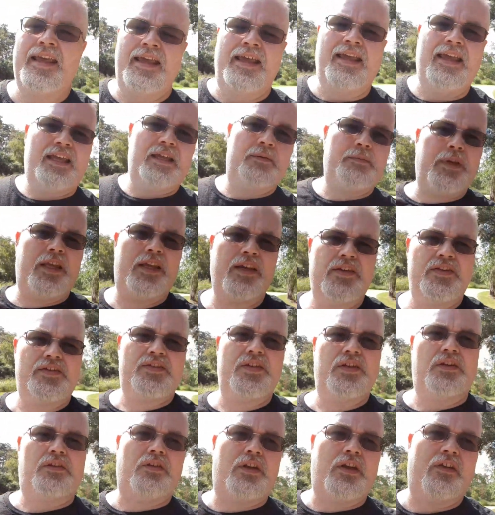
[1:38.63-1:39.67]
And because,
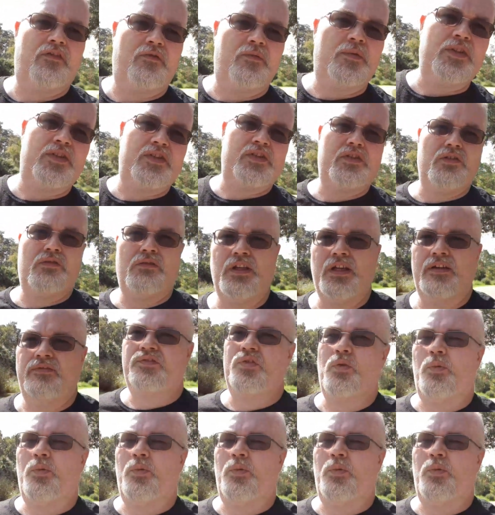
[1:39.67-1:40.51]
you know, governments do love to